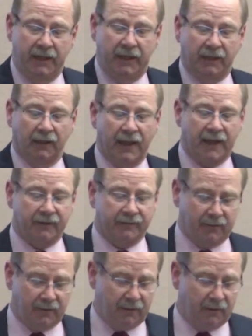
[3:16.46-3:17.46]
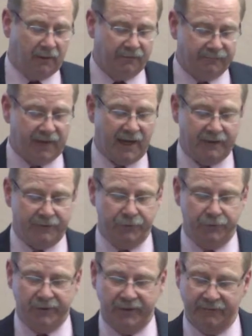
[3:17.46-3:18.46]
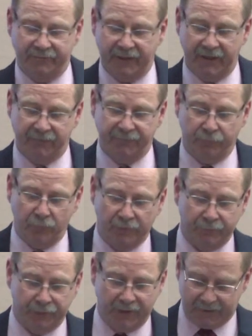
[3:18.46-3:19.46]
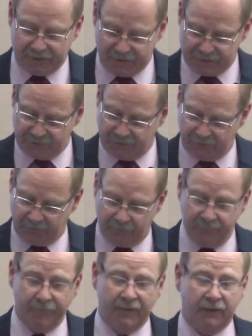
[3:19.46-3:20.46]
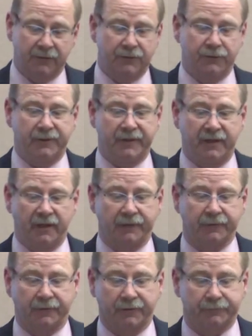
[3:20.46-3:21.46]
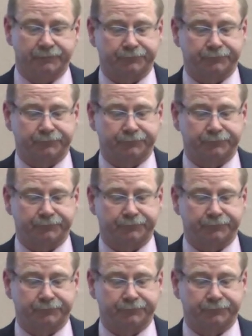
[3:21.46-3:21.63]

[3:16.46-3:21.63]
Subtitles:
and lack of continuity of care from one practitioner to the other.